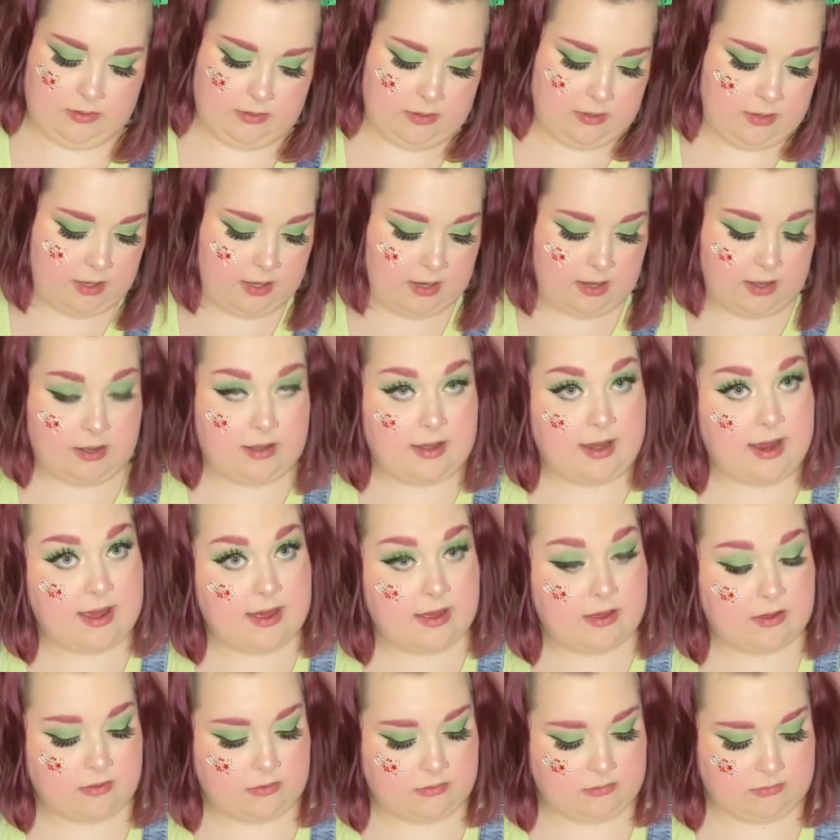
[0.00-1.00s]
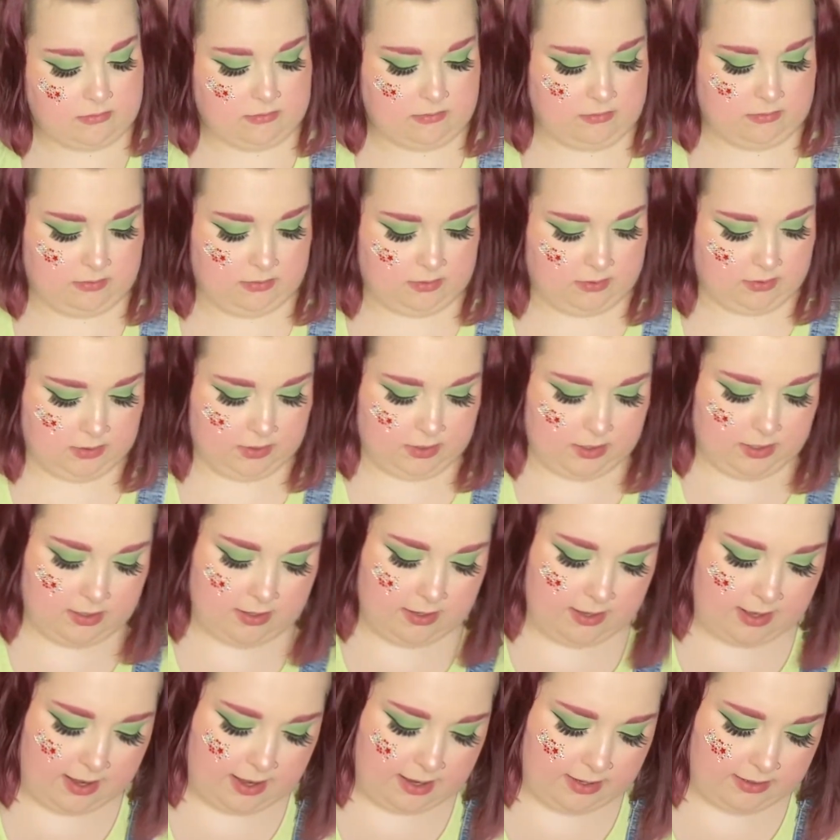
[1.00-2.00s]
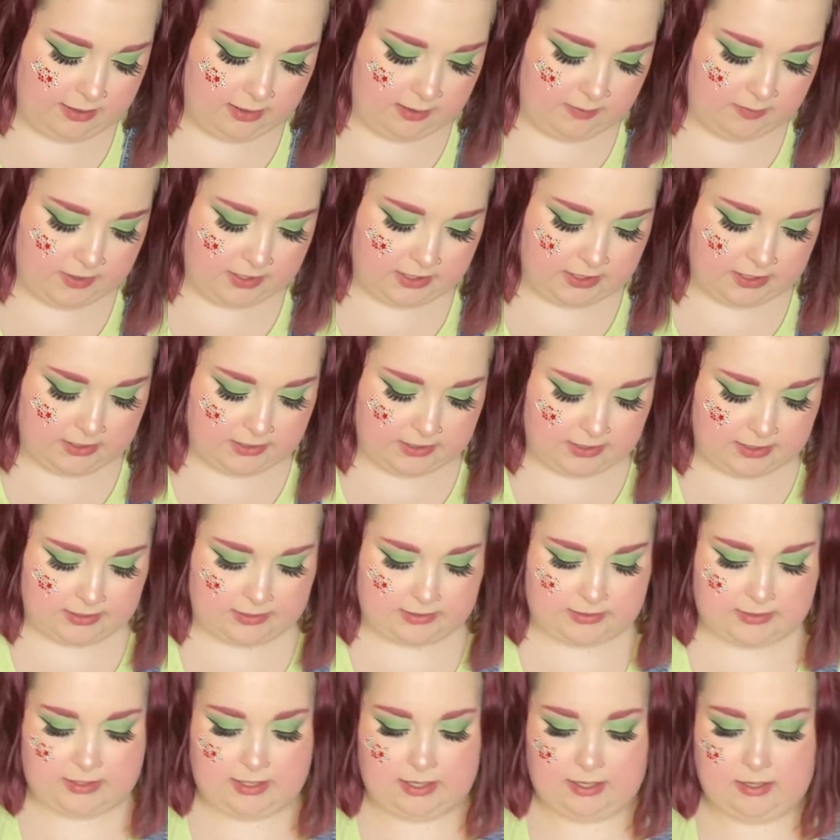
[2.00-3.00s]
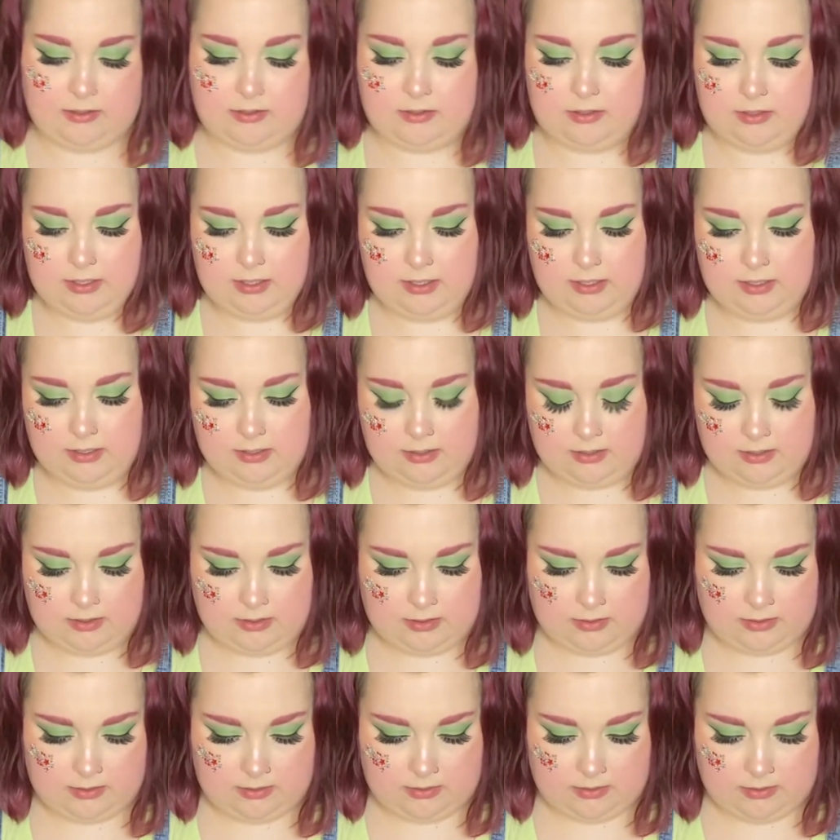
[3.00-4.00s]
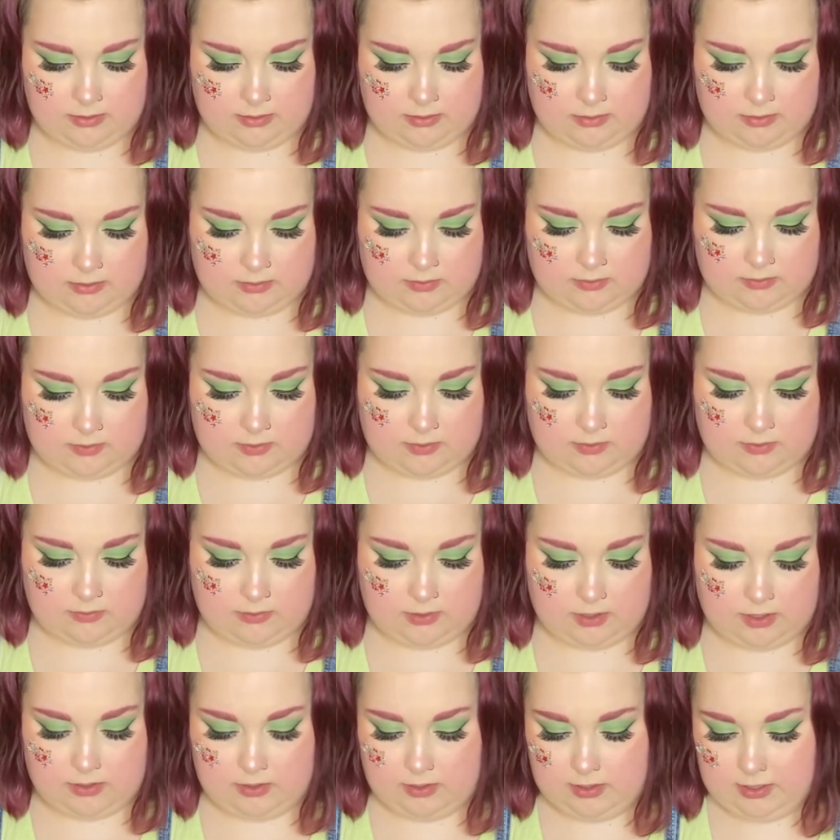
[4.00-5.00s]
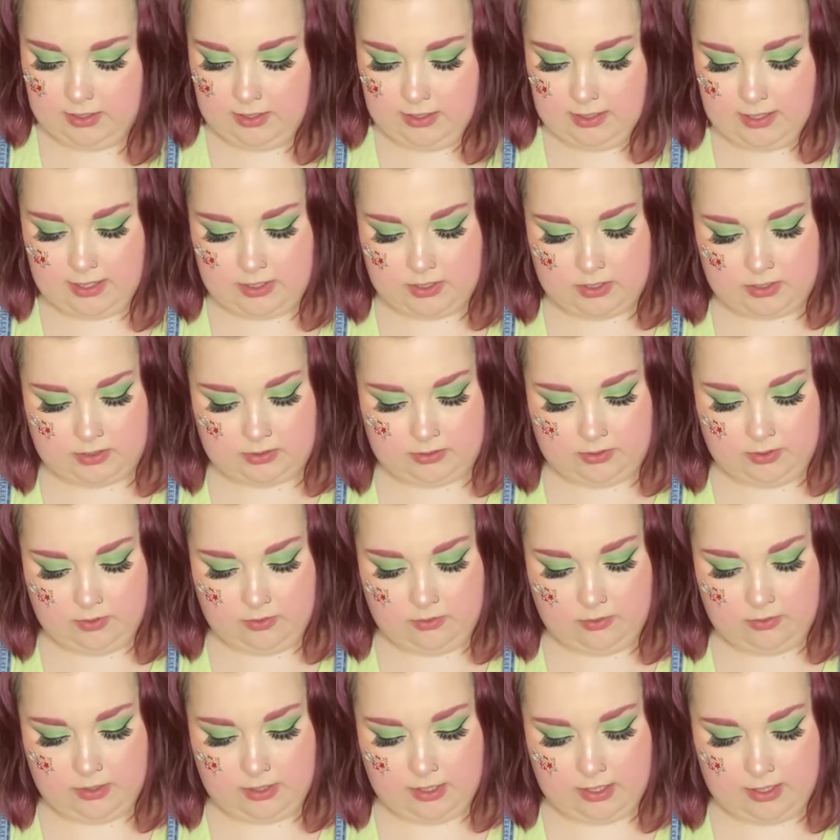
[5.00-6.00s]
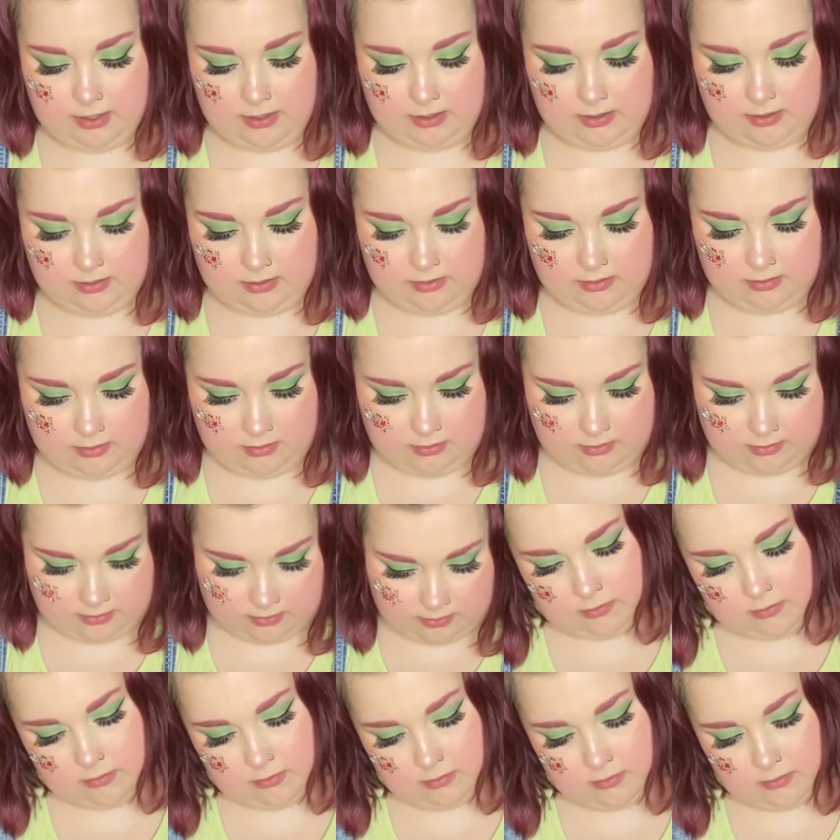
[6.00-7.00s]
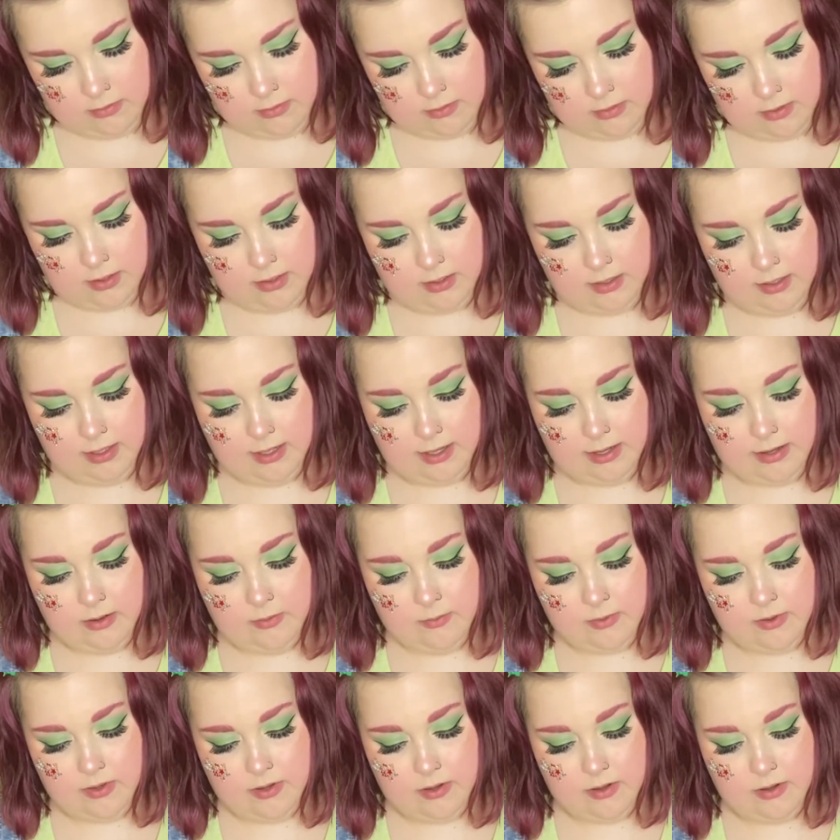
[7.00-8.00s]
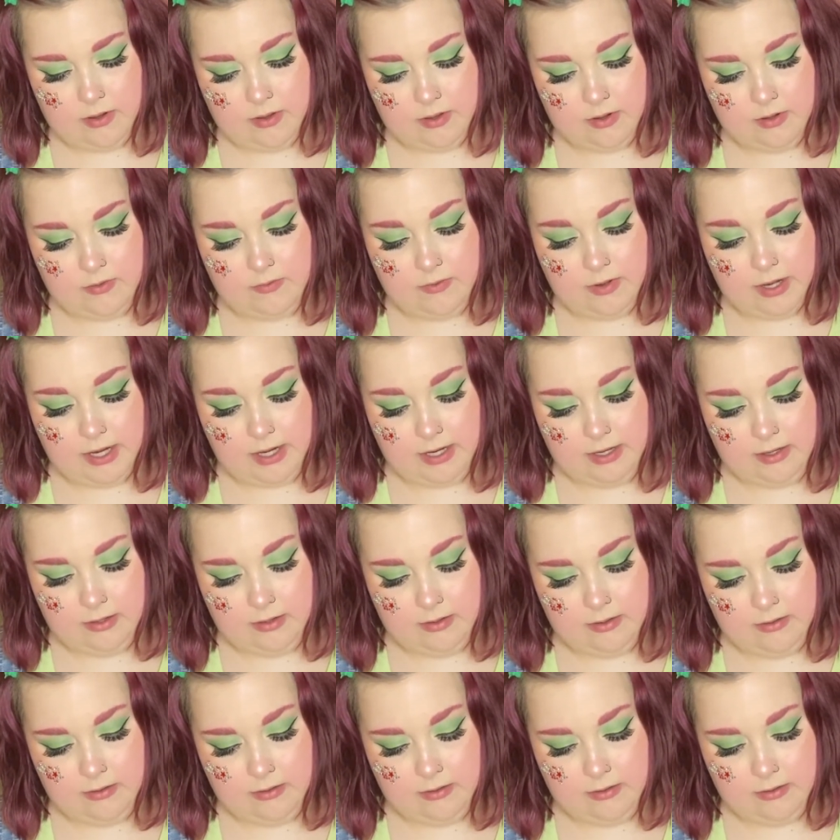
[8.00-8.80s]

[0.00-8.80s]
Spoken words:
And now, I like my earrings dangly. So literally I just go in again with another ring